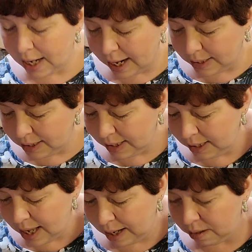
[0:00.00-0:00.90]
I
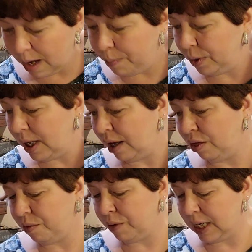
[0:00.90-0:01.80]
put like
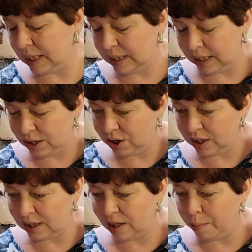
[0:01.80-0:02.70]
3
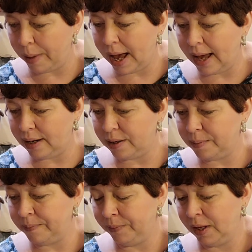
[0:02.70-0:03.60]
stitches in the
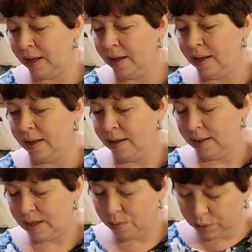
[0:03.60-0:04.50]
bottom
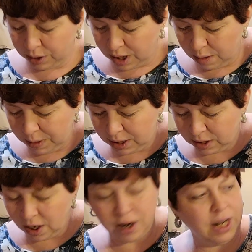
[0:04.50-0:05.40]
that was going to be
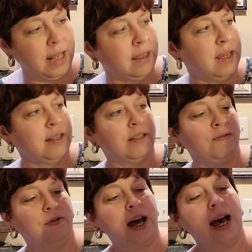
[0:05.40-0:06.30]
starting this
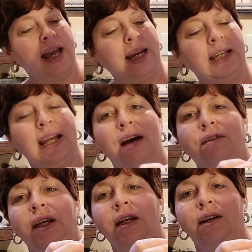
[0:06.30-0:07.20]
vine down
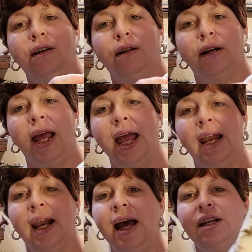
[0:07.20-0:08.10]
here,
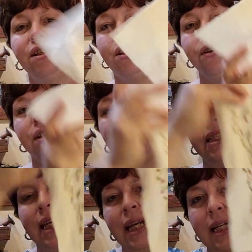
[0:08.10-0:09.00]
and I just couldn't
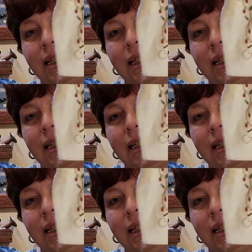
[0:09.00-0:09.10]
see it.